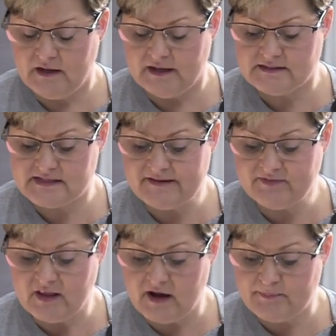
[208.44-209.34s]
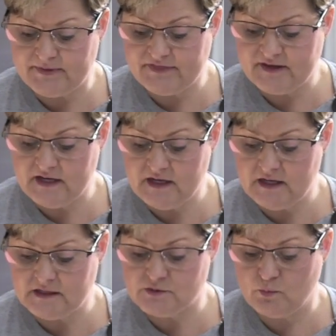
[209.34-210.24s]
Encephalopathy
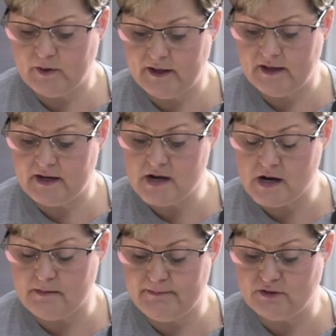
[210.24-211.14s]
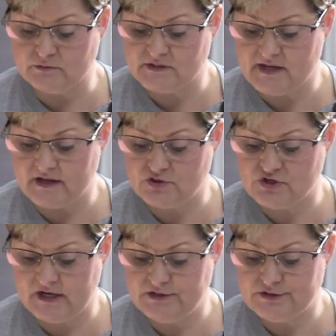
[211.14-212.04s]
is when mental status
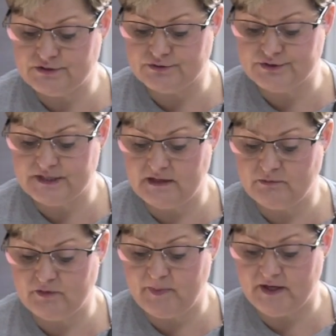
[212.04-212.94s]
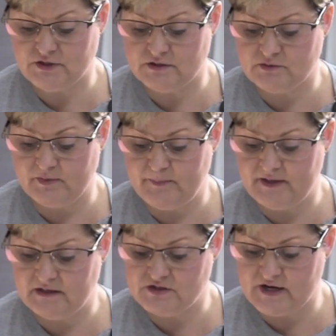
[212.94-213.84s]
changes are seen with patients with
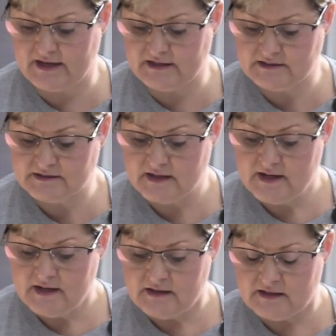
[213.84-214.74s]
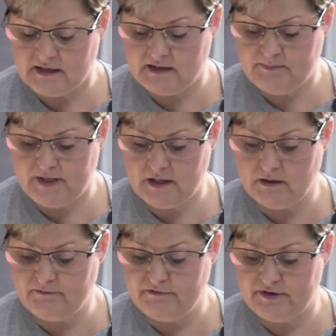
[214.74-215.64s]
meningitis. They
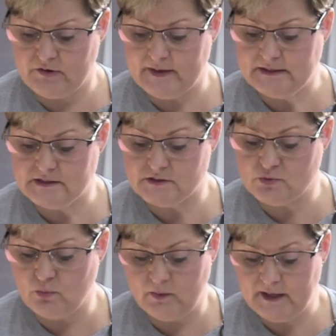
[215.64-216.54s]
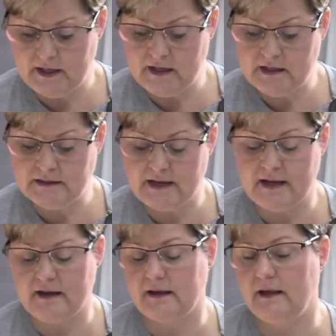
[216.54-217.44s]
become very disoriented, they
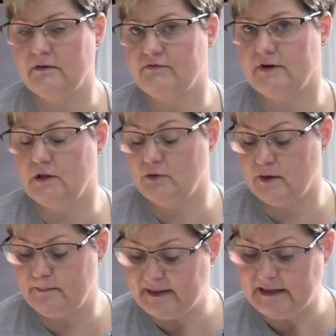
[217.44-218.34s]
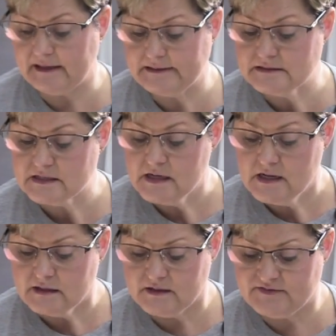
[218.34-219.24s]
can't follow commands,
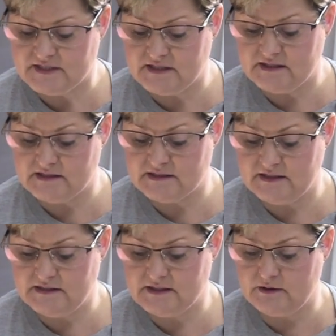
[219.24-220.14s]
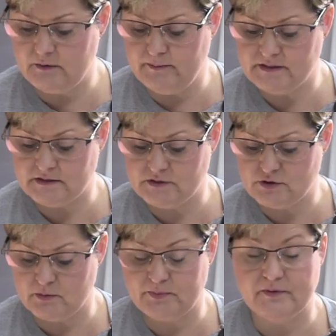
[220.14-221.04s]
they have a tendency to
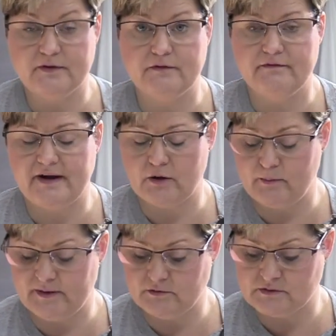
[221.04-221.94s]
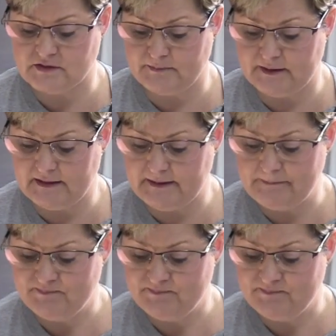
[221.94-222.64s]
misinterpret their environmental stimuli.